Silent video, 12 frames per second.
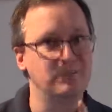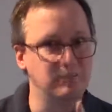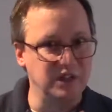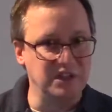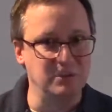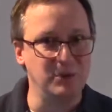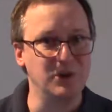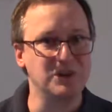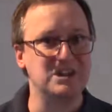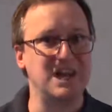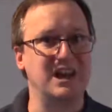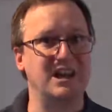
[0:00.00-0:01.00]
But the immune
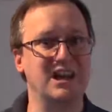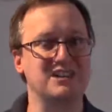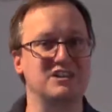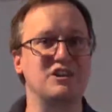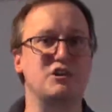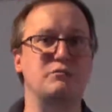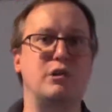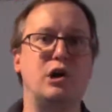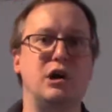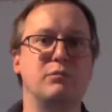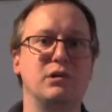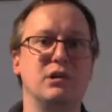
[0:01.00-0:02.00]
attack has another
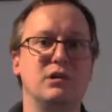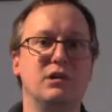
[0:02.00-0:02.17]
barb.